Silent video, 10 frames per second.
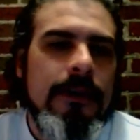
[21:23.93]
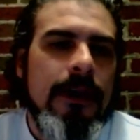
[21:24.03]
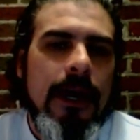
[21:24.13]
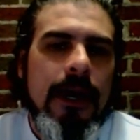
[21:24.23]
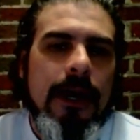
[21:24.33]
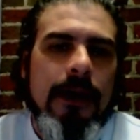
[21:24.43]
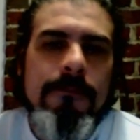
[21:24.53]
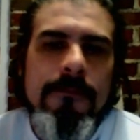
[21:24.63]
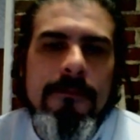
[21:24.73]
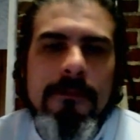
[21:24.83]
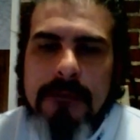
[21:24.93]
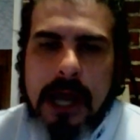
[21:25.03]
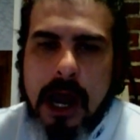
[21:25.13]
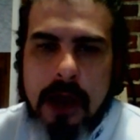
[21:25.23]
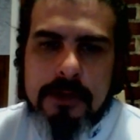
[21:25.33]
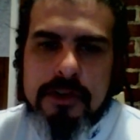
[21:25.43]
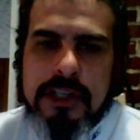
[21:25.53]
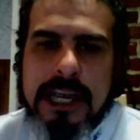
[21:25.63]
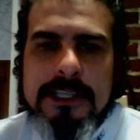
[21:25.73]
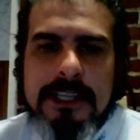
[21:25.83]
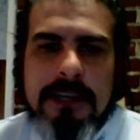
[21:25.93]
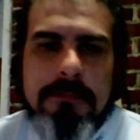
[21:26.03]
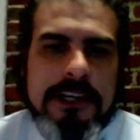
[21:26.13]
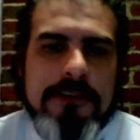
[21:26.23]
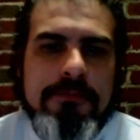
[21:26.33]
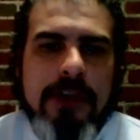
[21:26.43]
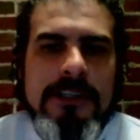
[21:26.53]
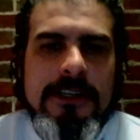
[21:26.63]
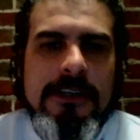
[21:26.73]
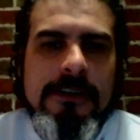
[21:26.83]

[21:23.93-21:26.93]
All those things can be expressed